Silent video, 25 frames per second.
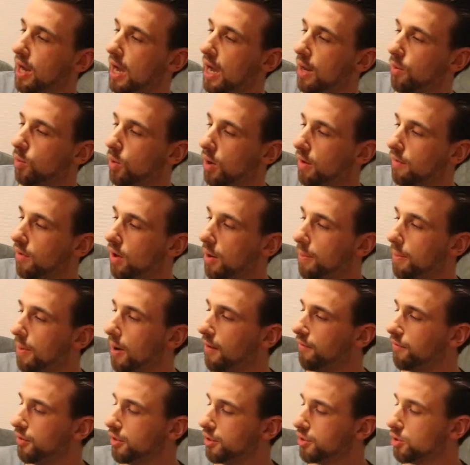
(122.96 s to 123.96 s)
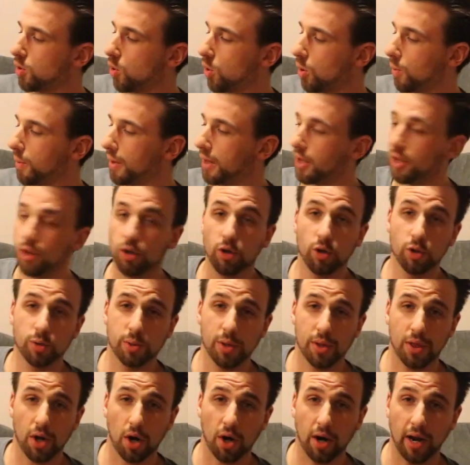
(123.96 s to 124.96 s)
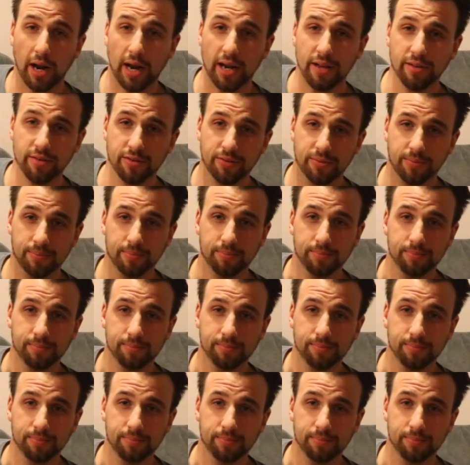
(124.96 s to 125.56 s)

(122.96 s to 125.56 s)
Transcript: on one of our buffers, or we can use with our hands.